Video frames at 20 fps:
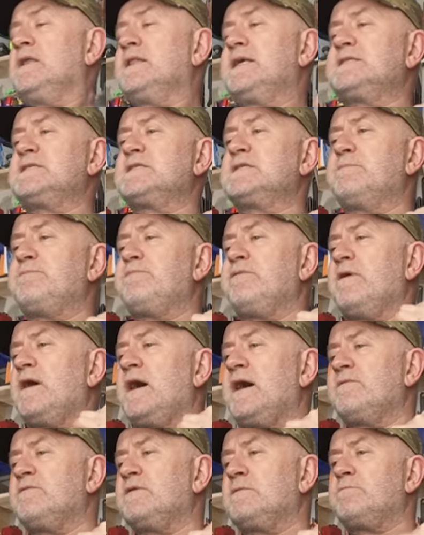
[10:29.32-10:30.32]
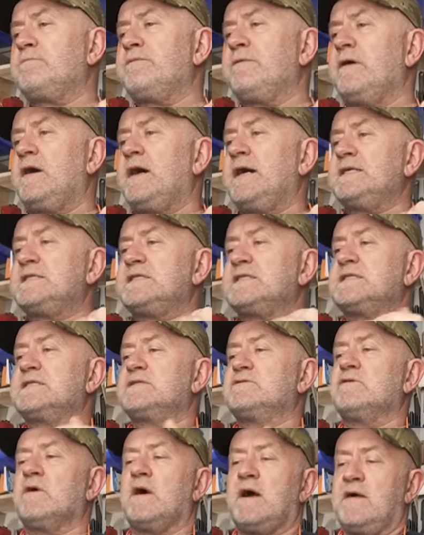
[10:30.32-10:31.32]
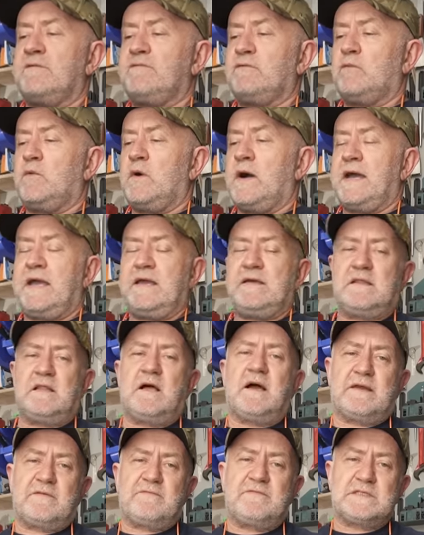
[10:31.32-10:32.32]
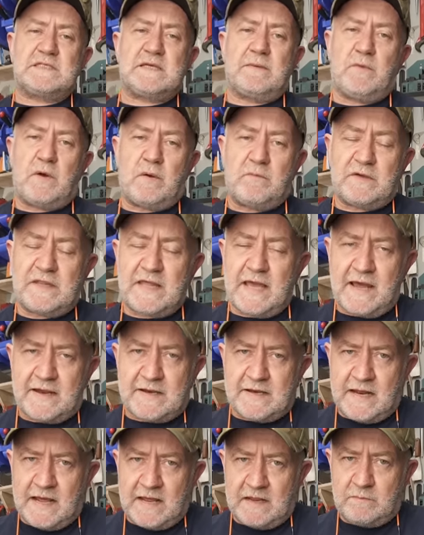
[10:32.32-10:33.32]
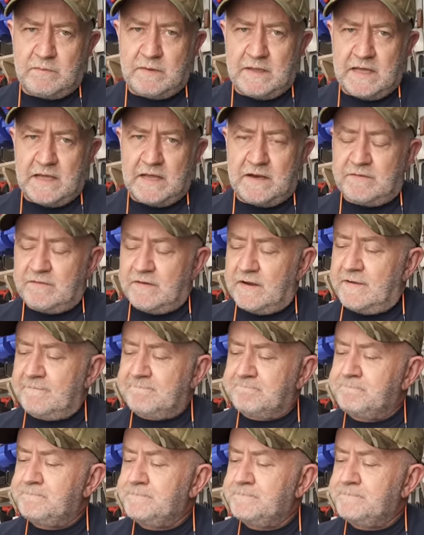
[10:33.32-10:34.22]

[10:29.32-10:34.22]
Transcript: That's the private price drive away, like for someone without an ABN, right?